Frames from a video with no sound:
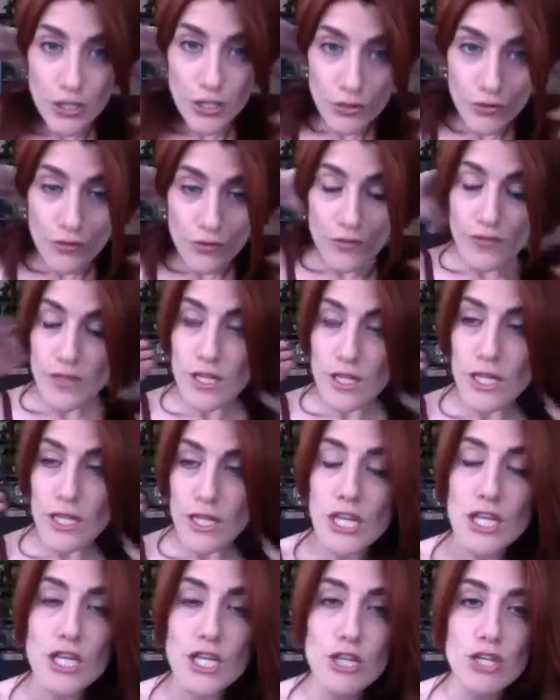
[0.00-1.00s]
feel like
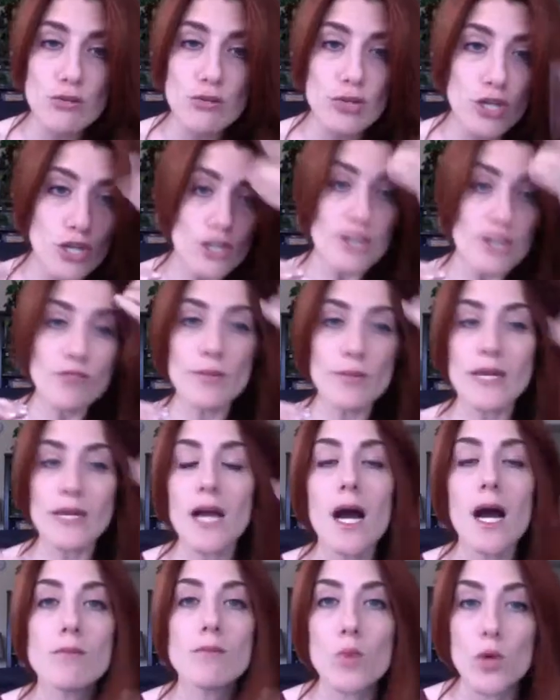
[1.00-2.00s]
you could have
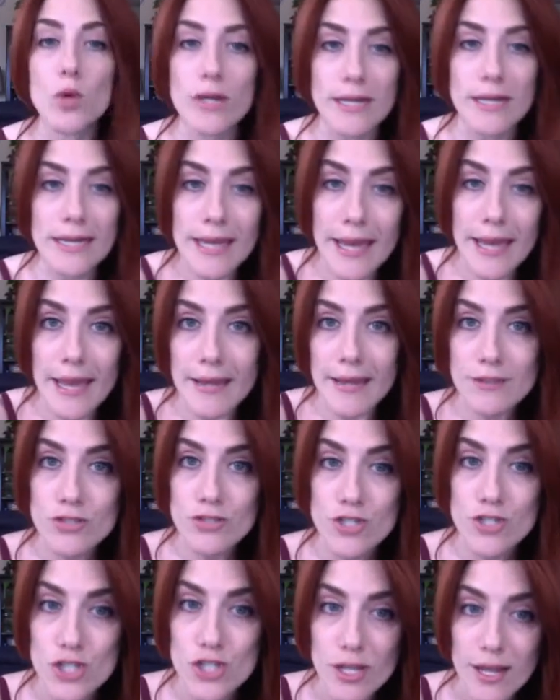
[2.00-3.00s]
become more
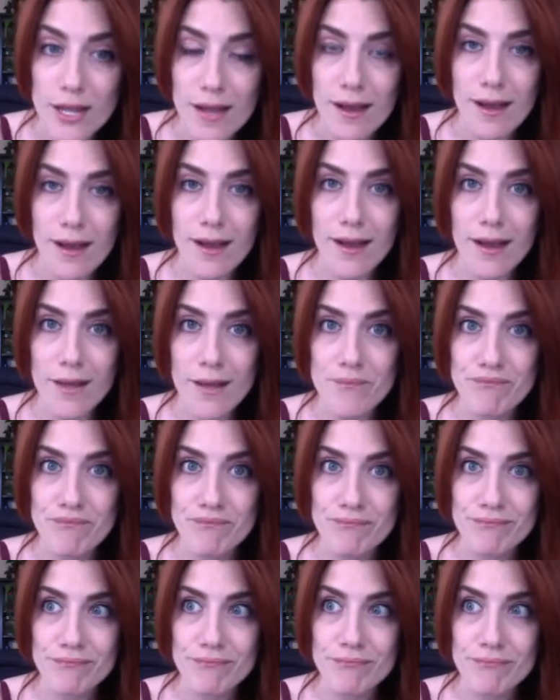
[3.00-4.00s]
engaged and
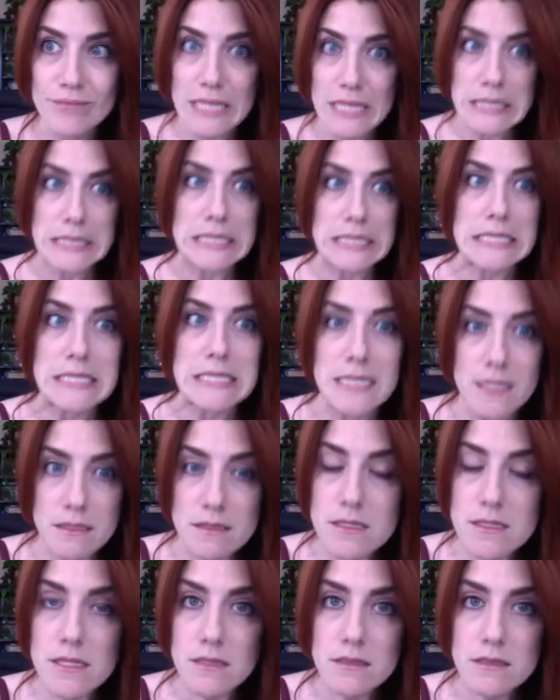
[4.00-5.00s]

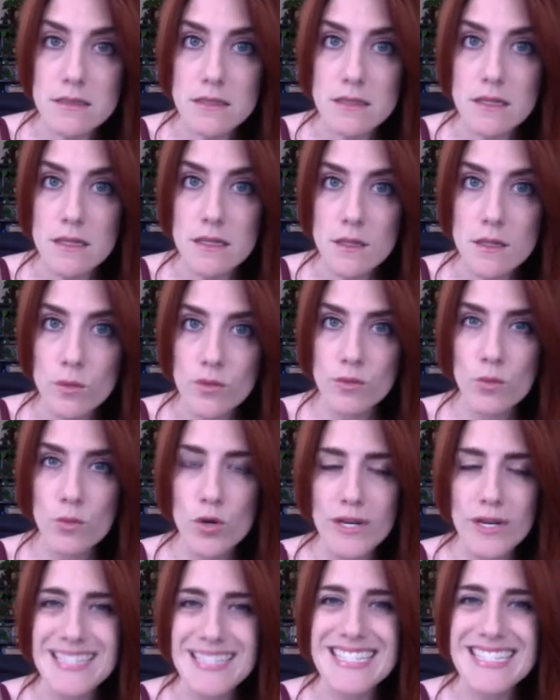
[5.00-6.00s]
listened with more
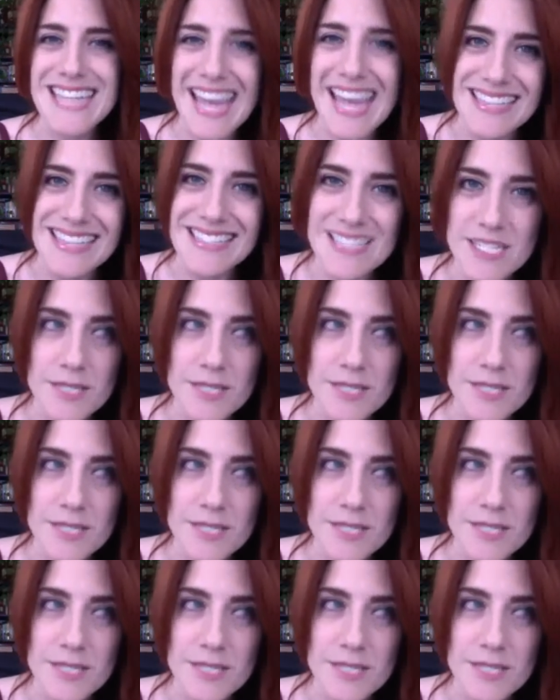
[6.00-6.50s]
intent?